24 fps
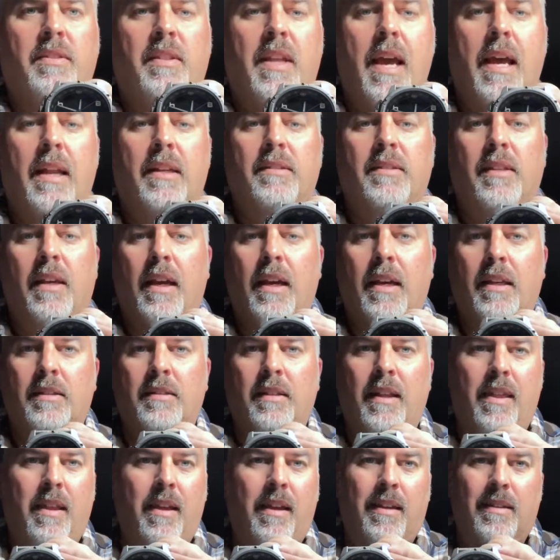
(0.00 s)
Status
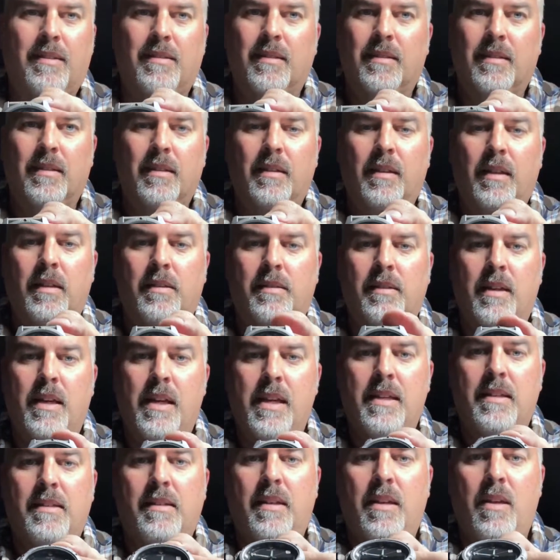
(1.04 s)
has, I think it's an
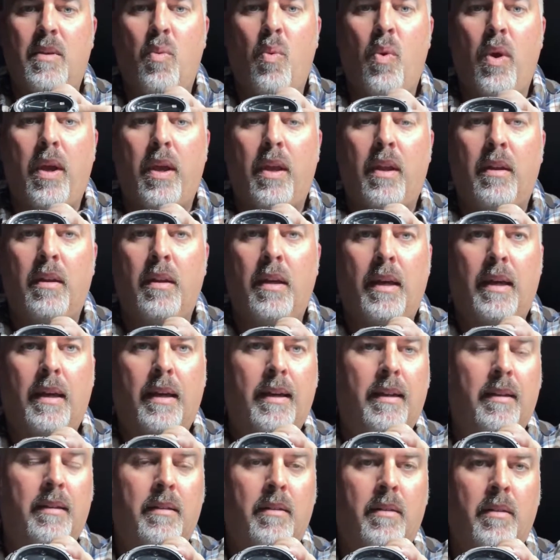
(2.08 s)
easy win
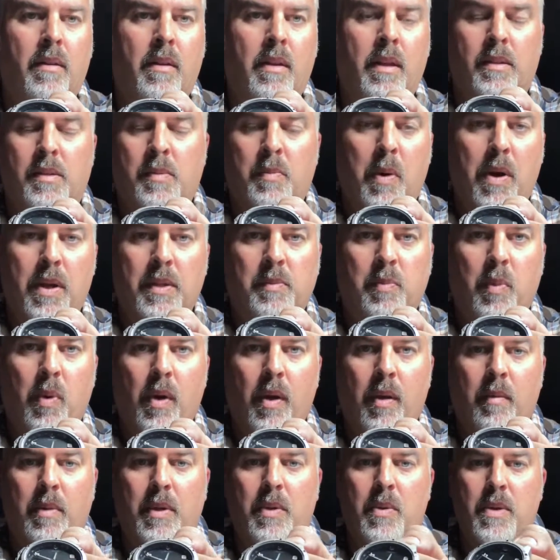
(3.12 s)
at its price
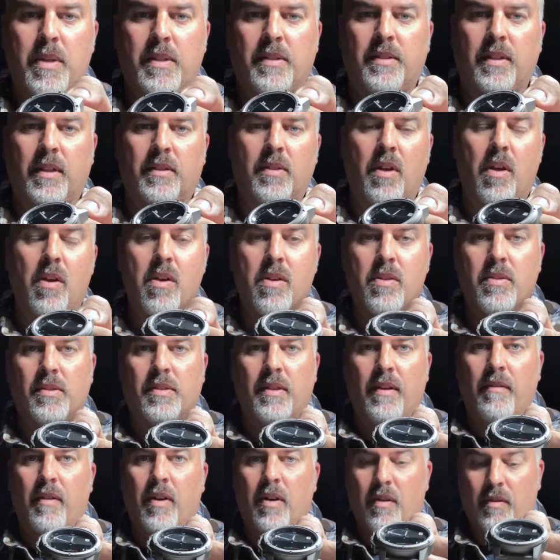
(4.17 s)
point, between $600 and
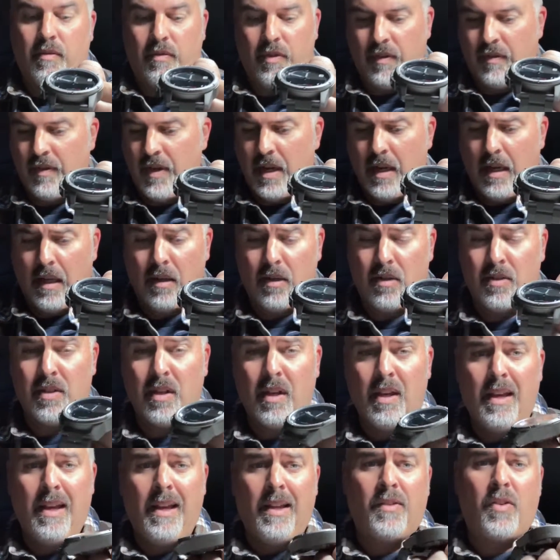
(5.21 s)
$750.
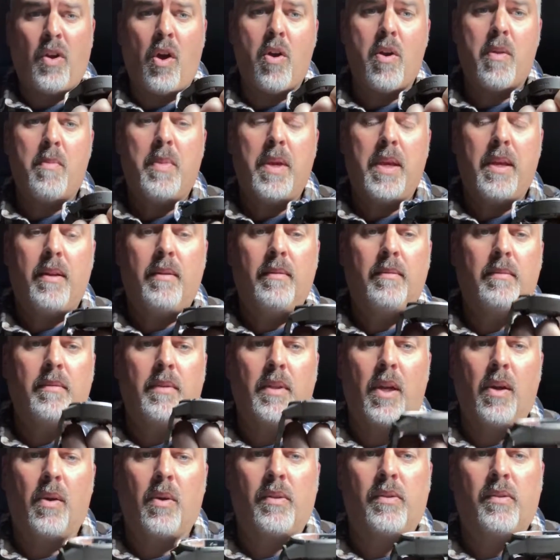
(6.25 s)
It's hard to beat.
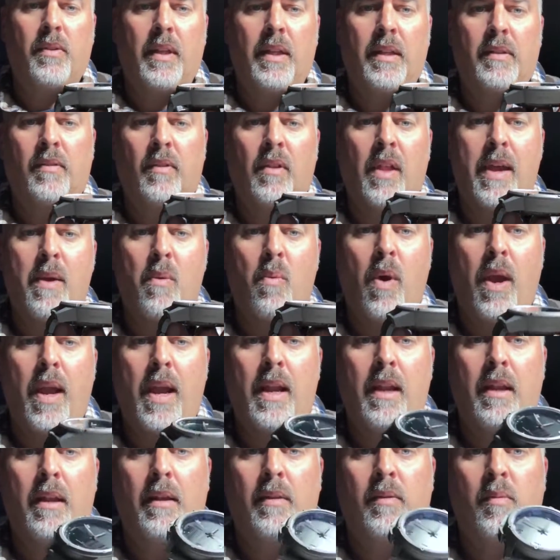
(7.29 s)
It's
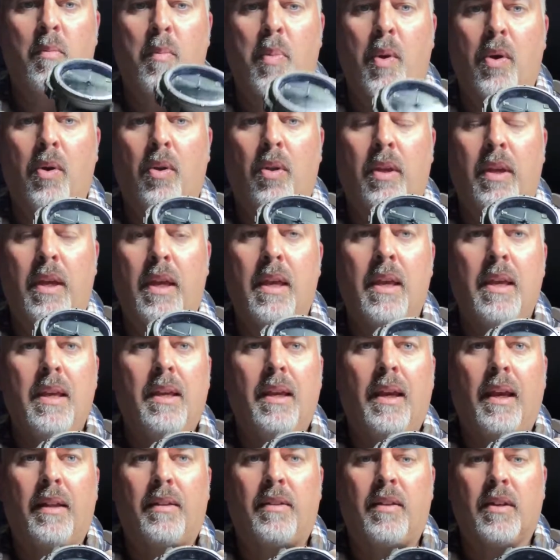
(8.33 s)
lightweight, it's burly,
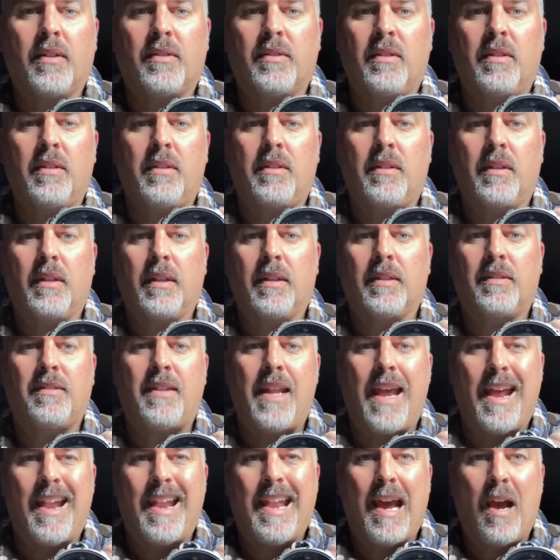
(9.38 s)
it doesn't
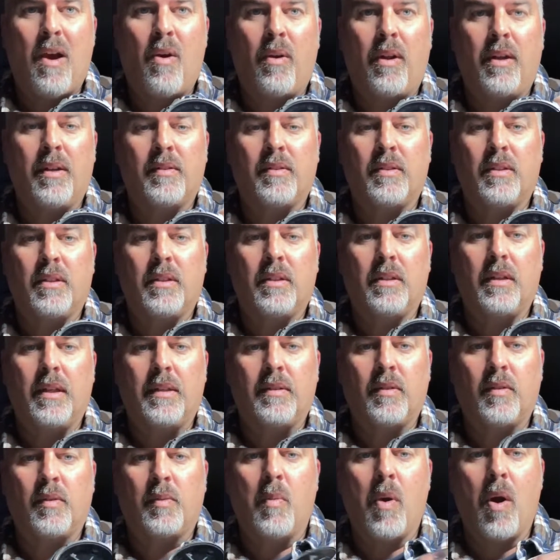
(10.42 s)
stand out as a
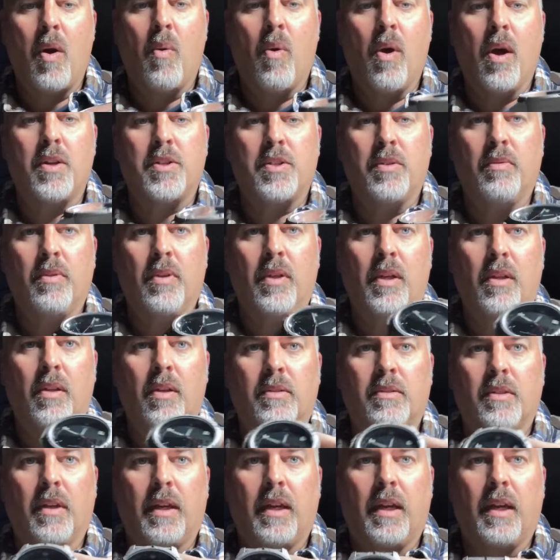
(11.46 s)
smartwatch. It really
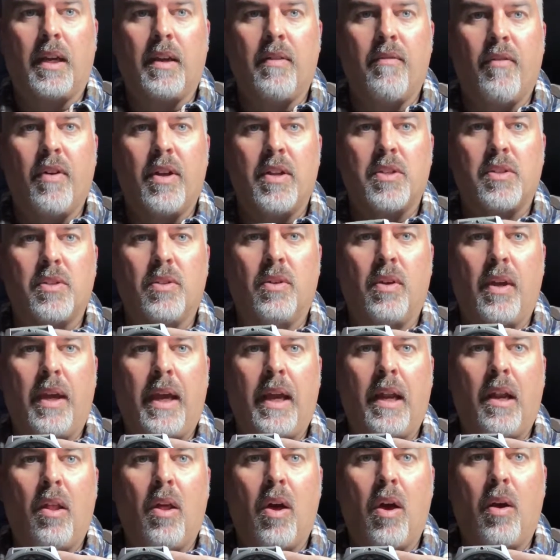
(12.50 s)
looks like a conventional
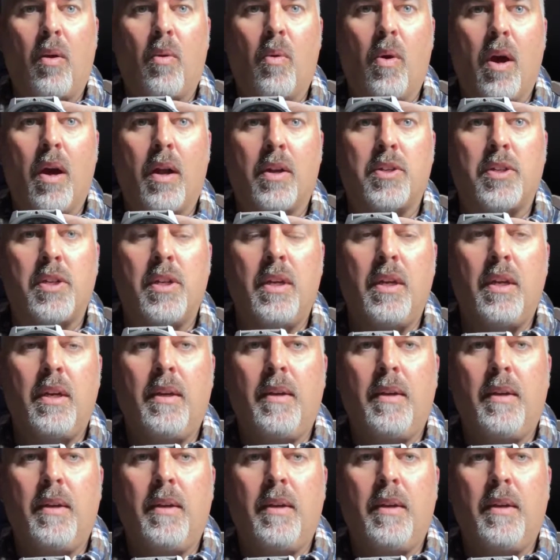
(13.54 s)
analog watch.